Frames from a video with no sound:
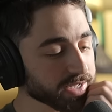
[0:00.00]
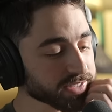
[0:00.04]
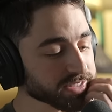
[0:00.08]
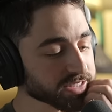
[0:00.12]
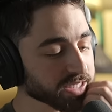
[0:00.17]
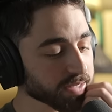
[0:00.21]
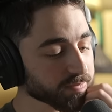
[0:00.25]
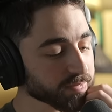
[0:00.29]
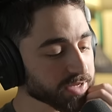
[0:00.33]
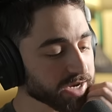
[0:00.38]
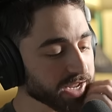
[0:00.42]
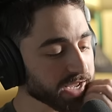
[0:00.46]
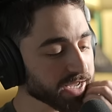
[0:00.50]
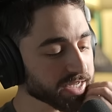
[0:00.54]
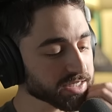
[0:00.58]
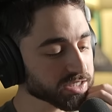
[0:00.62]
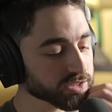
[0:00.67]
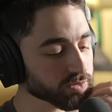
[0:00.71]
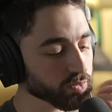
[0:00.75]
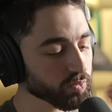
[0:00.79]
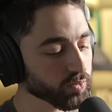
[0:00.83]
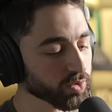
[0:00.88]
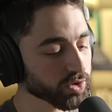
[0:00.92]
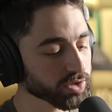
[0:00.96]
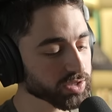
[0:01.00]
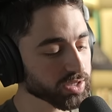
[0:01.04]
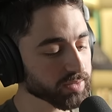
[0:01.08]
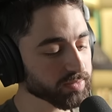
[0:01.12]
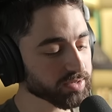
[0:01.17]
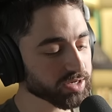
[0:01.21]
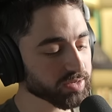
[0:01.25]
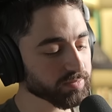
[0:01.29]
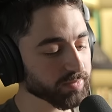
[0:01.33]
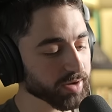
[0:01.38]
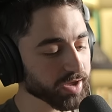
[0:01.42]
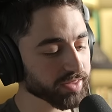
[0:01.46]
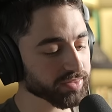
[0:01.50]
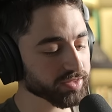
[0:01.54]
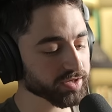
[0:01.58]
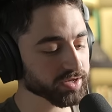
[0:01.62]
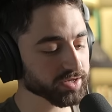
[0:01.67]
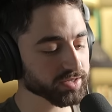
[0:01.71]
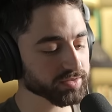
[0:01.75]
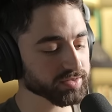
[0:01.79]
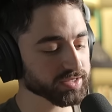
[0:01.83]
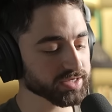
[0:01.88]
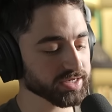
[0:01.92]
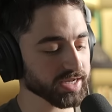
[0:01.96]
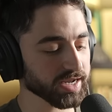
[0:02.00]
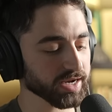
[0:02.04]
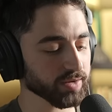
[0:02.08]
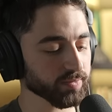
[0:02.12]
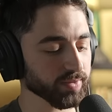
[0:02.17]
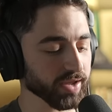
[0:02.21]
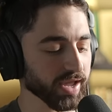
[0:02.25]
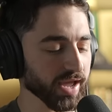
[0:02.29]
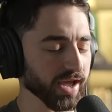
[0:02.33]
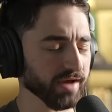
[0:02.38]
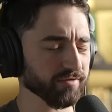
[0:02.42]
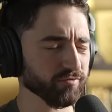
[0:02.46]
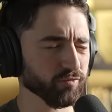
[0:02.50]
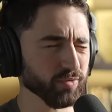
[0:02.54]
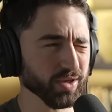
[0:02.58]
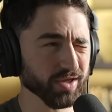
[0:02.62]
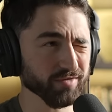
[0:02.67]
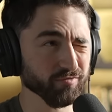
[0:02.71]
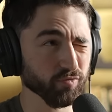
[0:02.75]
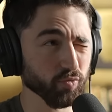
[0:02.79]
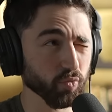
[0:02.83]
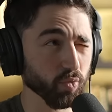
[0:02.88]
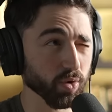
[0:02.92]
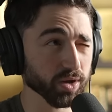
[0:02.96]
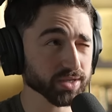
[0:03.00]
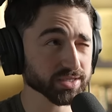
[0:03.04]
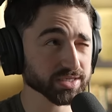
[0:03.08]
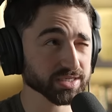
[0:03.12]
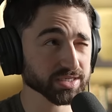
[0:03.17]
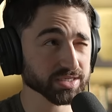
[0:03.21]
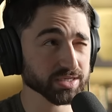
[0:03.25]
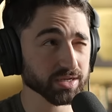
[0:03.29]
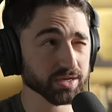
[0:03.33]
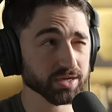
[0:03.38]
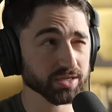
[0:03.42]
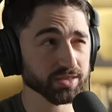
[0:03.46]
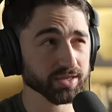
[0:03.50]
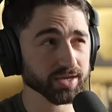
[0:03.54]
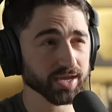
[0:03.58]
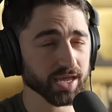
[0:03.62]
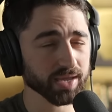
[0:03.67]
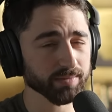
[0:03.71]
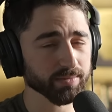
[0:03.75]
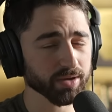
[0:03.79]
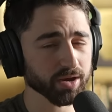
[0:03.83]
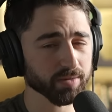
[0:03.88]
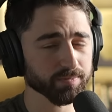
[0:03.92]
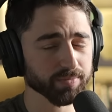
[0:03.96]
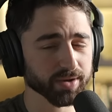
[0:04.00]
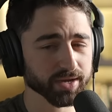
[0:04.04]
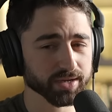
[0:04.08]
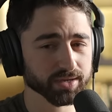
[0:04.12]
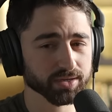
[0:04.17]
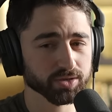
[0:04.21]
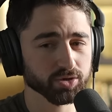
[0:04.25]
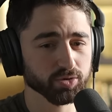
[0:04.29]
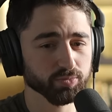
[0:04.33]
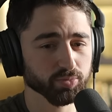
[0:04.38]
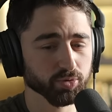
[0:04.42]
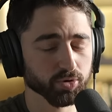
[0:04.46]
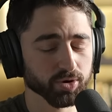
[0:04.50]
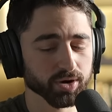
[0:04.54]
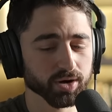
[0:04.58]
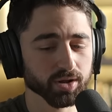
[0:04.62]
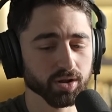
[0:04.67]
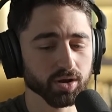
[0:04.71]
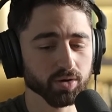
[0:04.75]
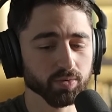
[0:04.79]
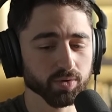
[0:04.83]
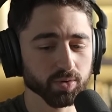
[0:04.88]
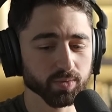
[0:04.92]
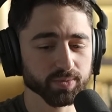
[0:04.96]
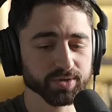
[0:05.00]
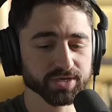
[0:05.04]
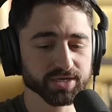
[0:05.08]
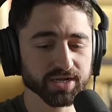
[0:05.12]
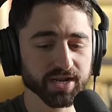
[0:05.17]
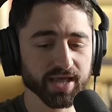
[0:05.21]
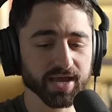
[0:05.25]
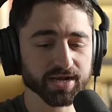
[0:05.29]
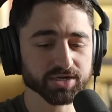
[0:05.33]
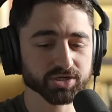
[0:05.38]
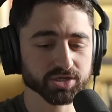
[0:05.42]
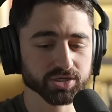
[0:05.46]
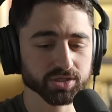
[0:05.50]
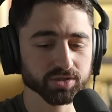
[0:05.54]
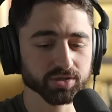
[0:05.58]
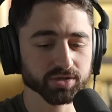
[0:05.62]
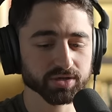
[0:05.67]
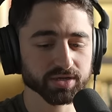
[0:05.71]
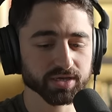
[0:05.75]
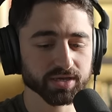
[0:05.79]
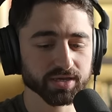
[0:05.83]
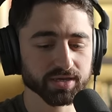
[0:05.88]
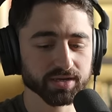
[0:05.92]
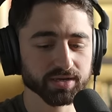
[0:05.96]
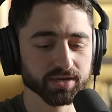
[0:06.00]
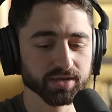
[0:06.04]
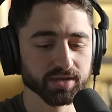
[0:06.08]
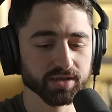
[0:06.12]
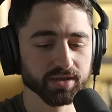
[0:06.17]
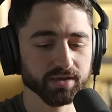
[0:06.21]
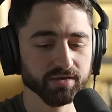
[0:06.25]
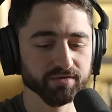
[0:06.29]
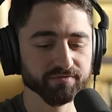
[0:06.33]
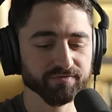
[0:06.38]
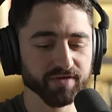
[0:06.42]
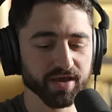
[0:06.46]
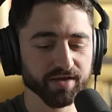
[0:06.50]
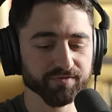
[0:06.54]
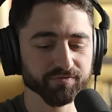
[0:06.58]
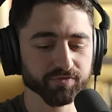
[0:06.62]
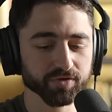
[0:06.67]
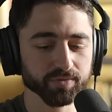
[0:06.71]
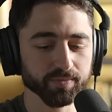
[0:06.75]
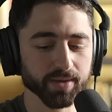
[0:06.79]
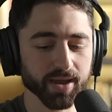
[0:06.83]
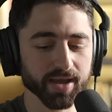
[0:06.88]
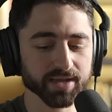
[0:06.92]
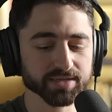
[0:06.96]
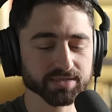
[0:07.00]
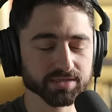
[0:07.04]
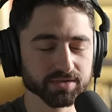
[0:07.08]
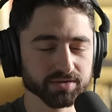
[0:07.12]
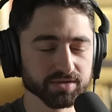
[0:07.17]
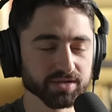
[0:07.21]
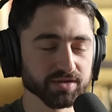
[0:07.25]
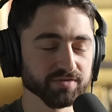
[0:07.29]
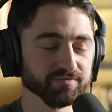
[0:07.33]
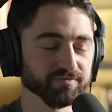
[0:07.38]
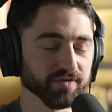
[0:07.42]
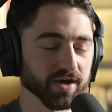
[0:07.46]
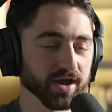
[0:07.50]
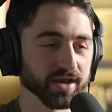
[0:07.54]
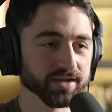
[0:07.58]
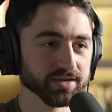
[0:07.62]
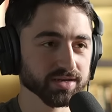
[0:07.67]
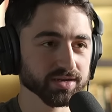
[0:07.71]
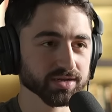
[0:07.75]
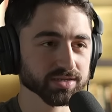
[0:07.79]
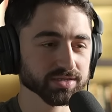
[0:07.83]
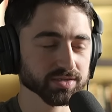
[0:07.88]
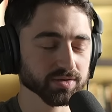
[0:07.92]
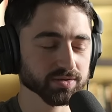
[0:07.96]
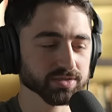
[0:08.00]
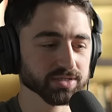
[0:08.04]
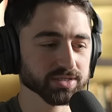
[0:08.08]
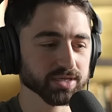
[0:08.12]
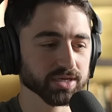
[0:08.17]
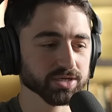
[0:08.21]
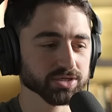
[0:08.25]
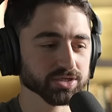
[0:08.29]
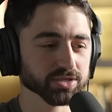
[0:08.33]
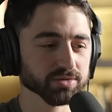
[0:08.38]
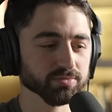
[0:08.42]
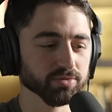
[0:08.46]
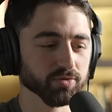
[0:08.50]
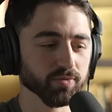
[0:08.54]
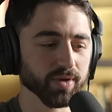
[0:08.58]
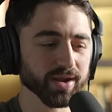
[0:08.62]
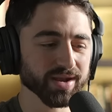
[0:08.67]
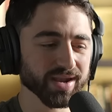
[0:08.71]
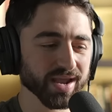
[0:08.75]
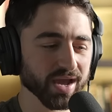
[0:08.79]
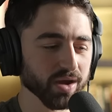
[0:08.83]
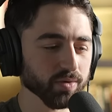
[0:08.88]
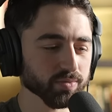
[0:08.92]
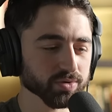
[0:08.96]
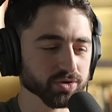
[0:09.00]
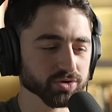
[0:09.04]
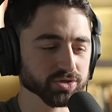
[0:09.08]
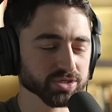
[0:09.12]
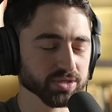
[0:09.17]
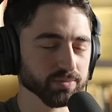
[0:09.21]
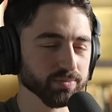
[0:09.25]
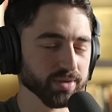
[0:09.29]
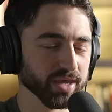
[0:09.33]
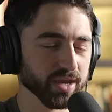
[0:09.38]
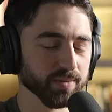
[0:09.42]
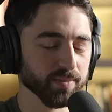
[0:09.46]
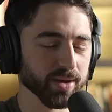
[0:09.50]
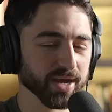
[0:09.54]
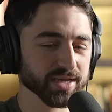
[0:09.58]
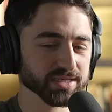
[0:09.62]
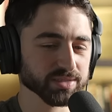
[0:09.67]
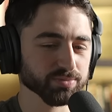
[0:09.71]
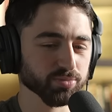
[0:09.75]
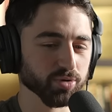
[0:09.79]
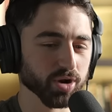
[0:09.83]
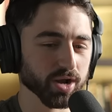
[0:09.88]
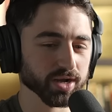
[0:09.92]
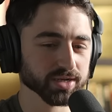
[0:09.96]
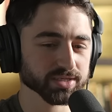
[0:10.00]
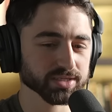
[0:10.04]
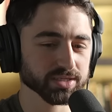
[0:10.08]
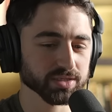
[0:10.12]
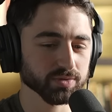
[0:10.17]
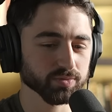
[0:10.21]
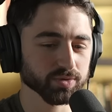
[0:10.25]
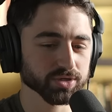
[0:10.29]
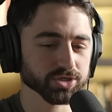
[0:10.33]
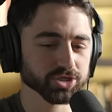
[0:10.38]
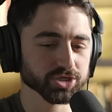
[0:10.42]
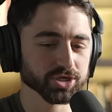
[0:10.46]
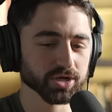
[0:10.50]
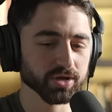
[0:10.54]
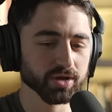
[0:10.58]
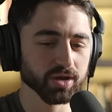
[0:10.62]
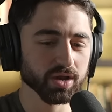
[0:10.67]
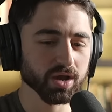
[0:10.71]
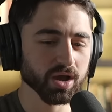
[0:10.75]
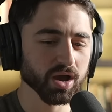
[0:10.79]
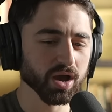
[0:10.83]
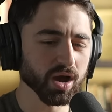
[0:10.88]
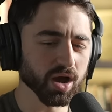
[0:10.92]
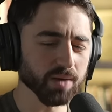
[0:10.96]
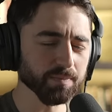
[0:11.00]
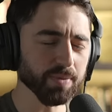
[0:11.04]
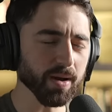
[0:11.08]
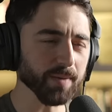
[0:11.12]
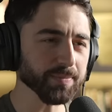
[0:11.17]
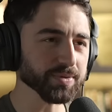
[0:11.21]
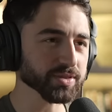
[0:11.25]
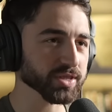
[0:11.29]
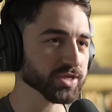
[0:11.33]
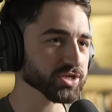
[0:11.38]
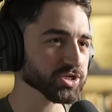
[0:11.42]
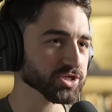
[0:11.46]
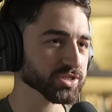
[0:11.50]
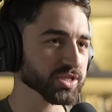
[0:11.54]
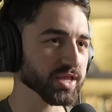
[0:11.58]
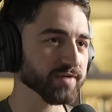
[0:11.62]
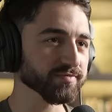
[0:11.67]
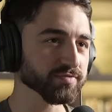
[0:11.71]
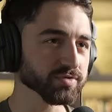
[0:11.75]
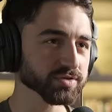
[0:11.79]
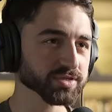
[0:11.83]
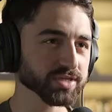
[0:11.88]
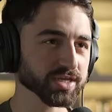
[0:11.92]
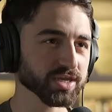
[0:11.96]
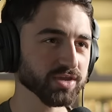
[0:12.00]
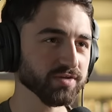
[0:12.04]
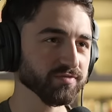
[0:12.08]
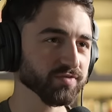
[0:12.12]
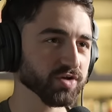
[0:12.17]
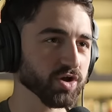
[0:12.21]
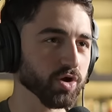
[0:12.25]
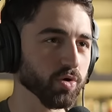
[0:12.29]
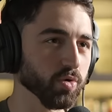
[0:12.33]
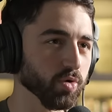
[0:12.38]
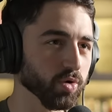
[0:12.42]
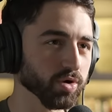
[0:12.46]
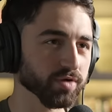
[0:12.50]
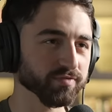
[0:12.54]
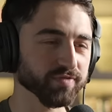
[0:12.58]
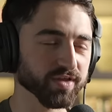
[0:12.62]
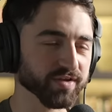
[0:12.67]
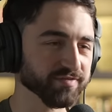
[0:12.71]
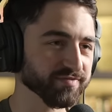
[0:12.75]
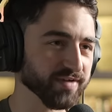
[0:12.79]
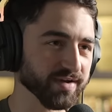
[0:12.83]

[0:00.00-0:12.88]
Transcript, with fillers: I'd sum it as we're limited by the the data we have. We have one study that came out by Cooper et al. where we did actually look at fat-free mass and did find an association. But right now we're using BMI as a proxy, which okay. on population levels, like you have a cohort of like